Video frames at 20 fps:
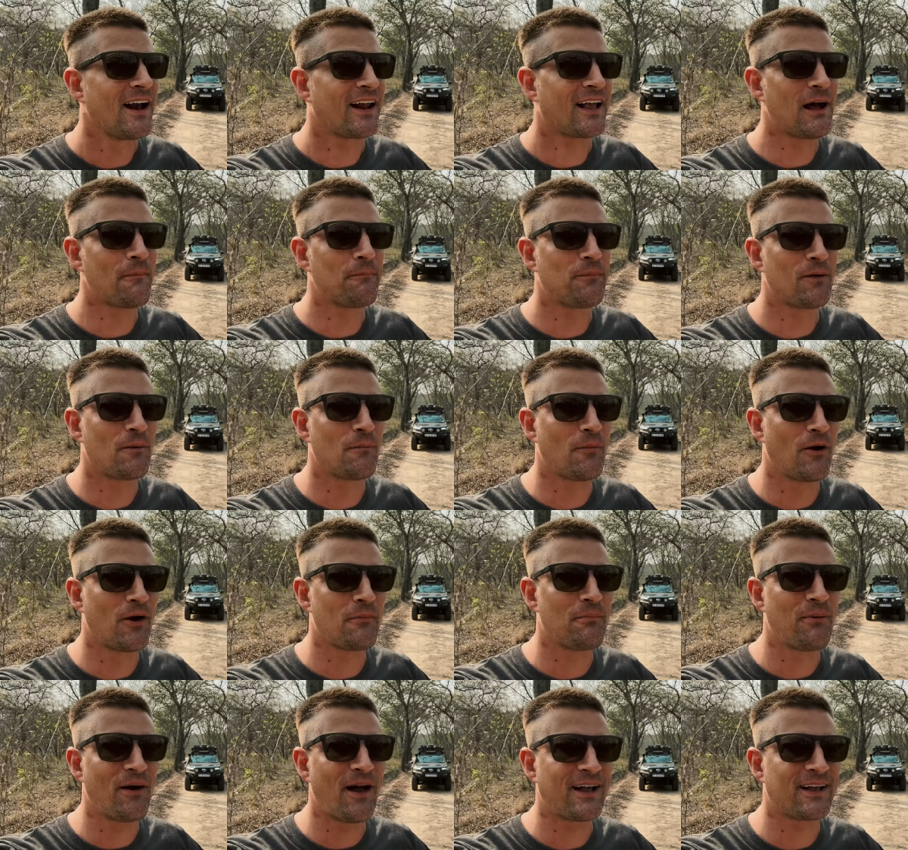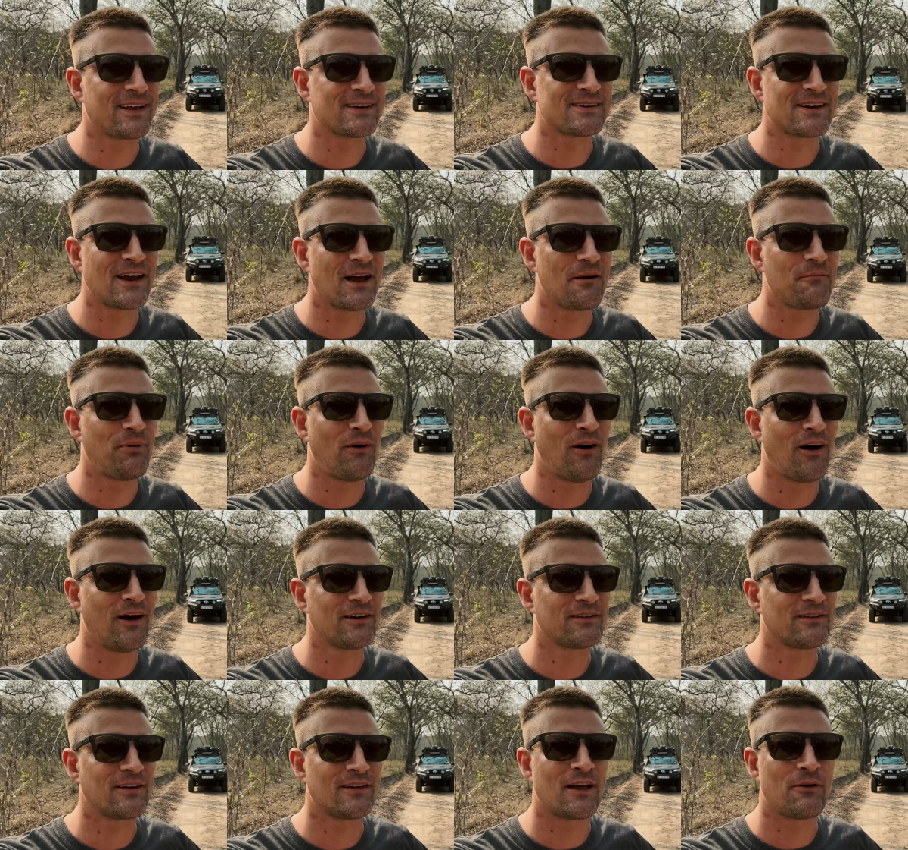And a couple of motorbikers came
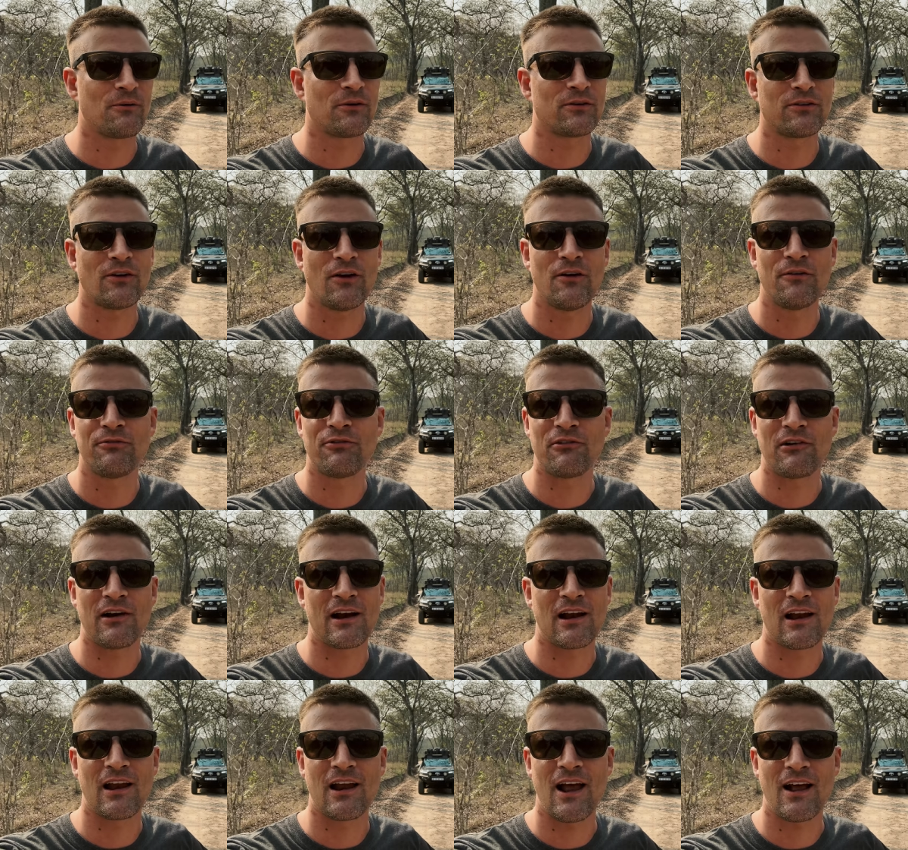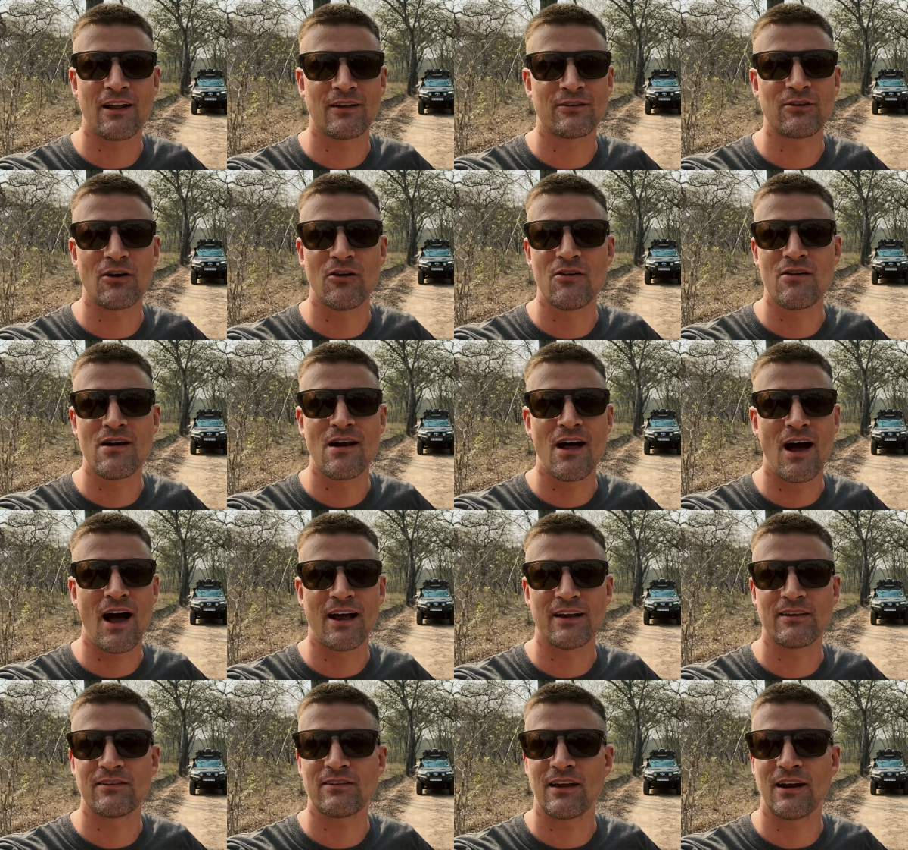past and they were so friendly and so
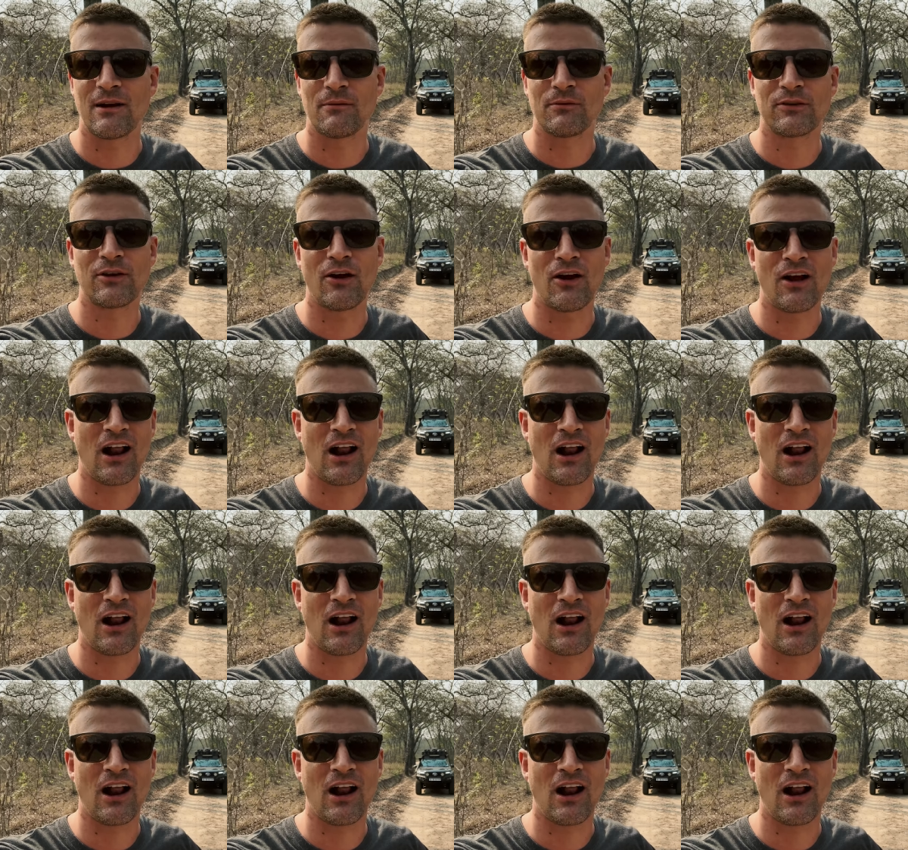nice. And I'm so